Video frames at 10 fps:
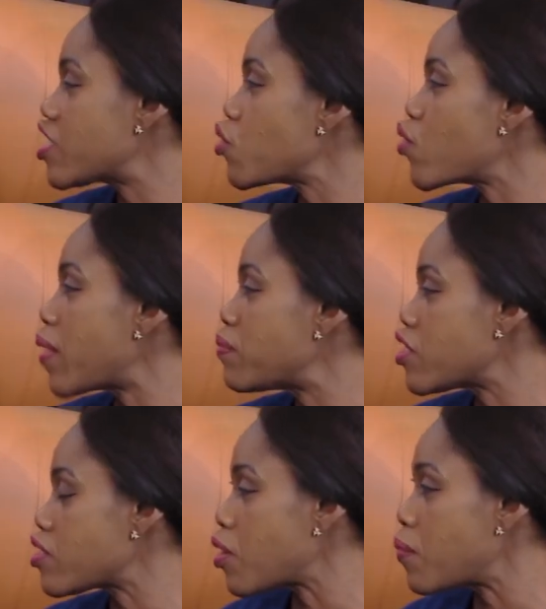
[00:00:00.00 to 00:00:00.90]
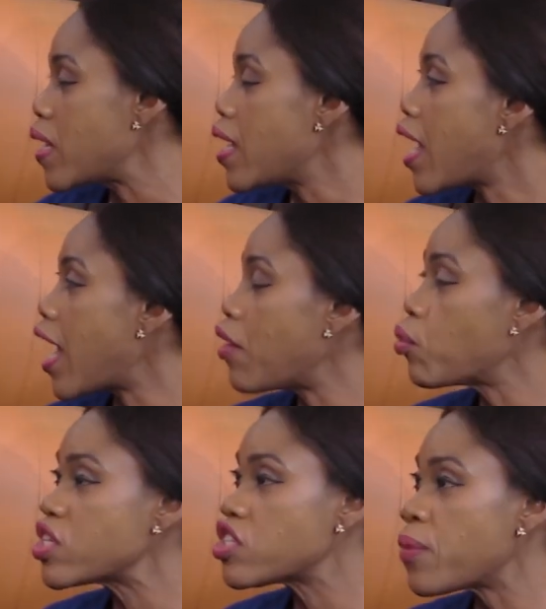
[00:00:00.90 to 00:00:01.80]
to wrap this up.
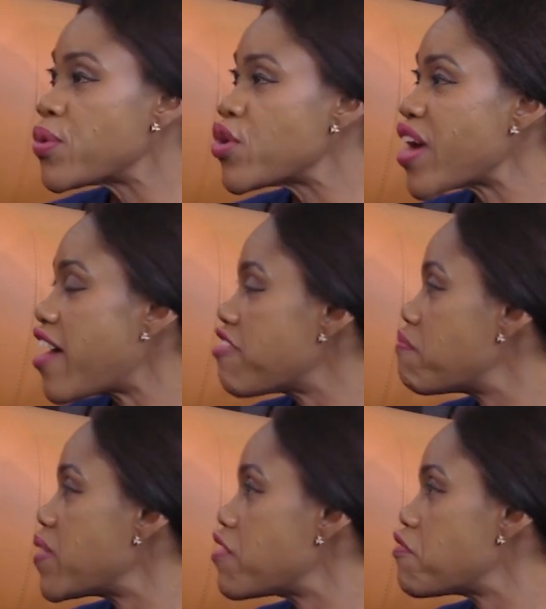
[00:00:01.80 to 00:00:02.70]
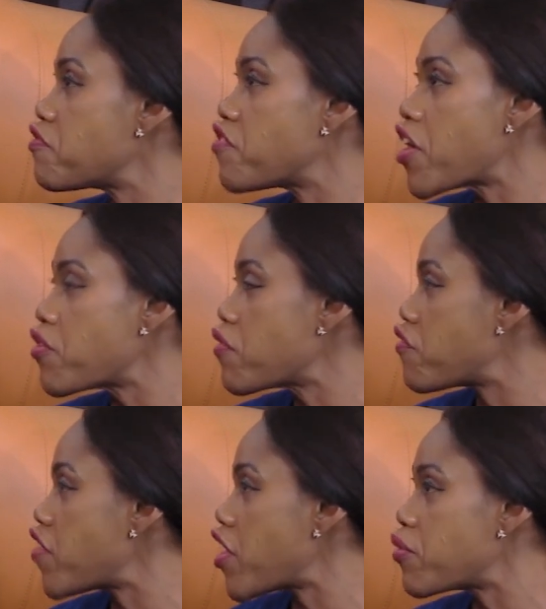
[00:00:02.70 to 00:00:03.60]
Wisdom, you have been very,
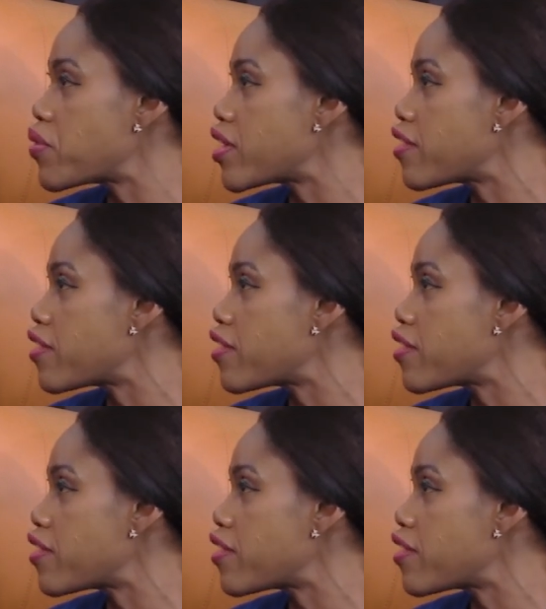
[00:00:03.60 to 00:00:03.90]
very